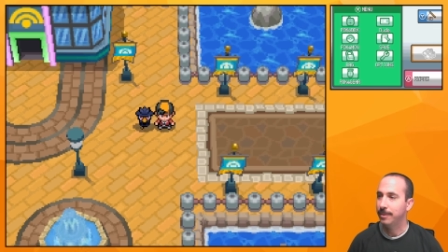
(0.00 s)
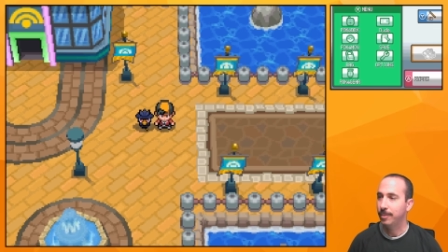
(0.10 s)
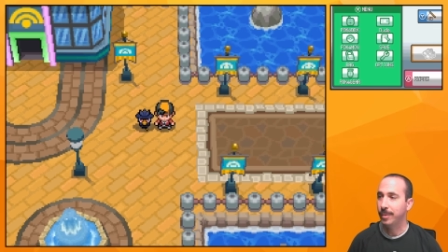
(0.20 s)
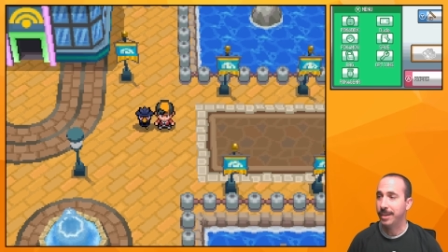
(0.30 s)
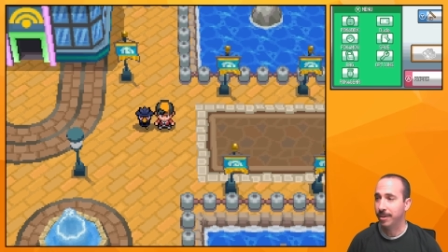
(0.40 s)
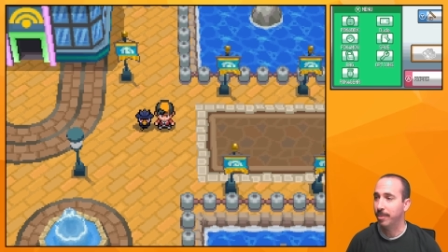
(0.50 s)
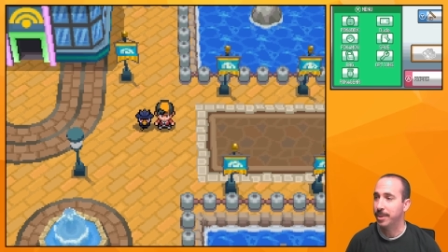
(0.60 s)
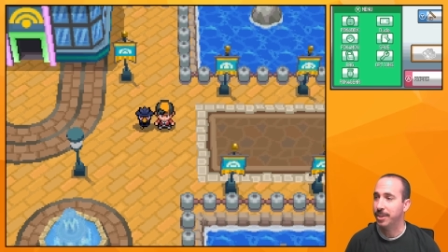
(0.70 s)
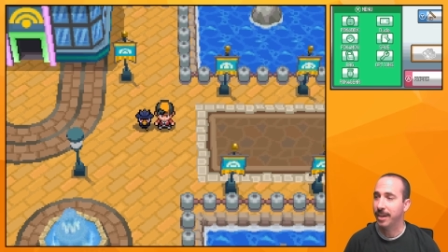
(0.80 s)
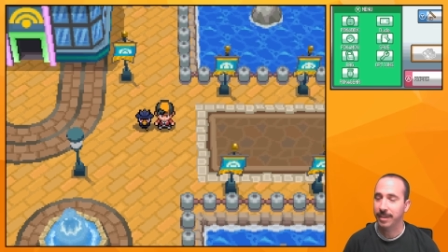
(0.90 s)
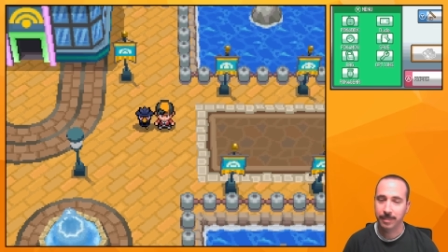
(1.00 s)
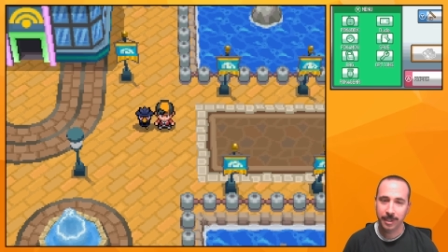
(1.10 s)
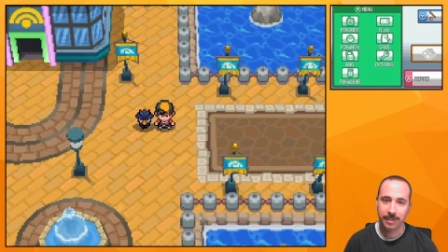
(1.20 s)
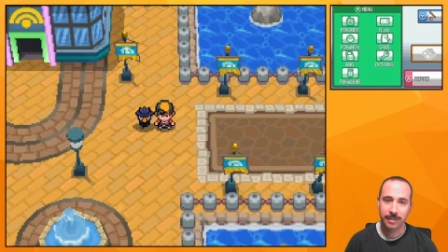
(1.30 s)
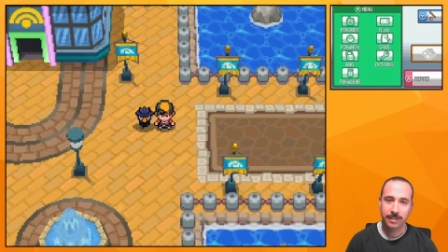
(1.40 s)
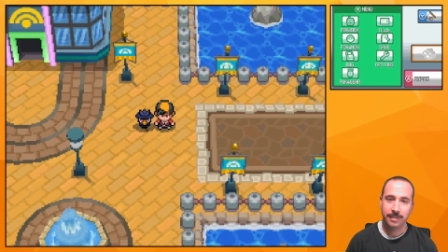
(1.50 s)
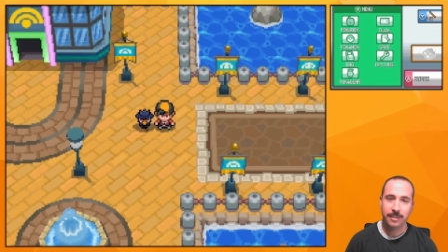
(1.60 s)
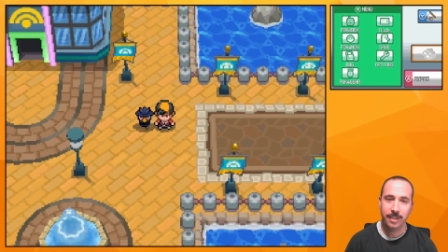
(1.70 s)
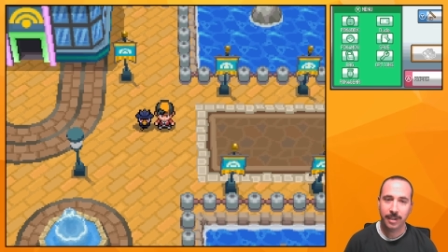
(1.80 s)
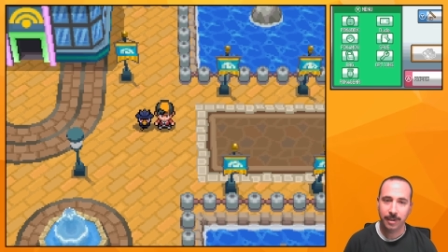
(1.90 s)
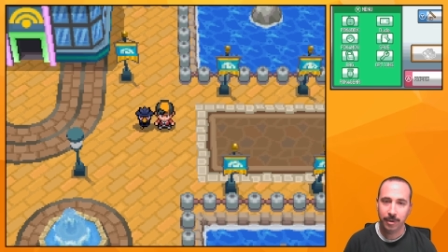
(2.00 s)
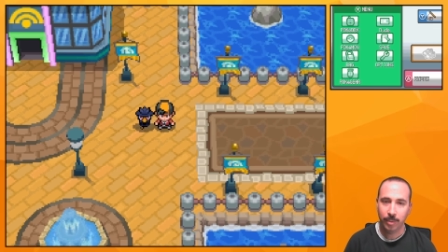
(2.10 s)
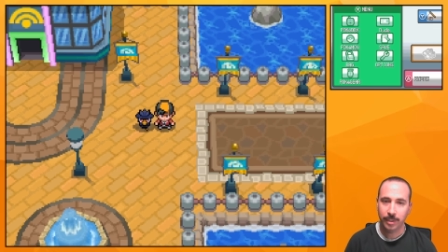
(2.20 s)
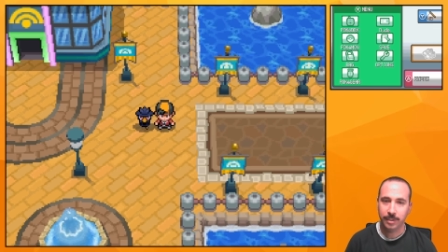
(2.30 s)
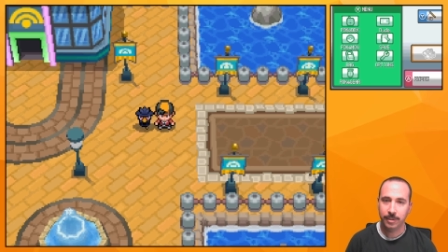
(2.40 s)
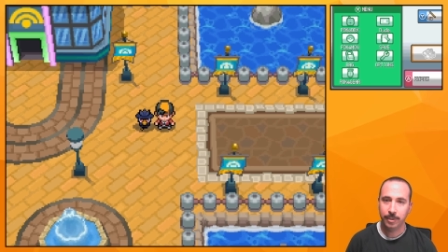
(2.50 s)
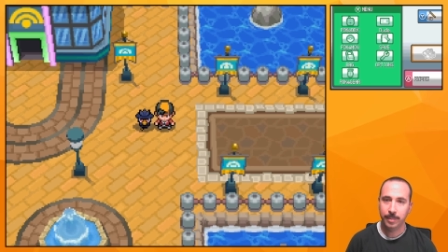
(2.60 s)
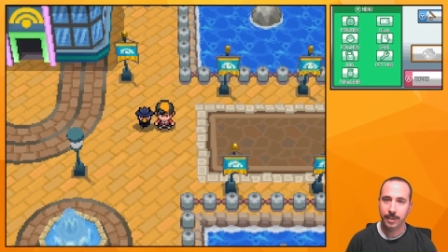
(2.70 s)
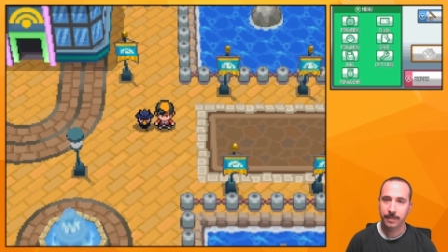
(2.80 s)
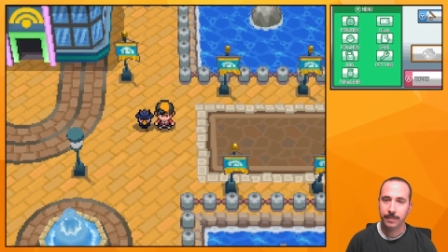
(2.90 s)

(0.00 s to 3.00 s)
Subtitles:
Whitney gonna be shaking, man. She ain't gonna know what to do, but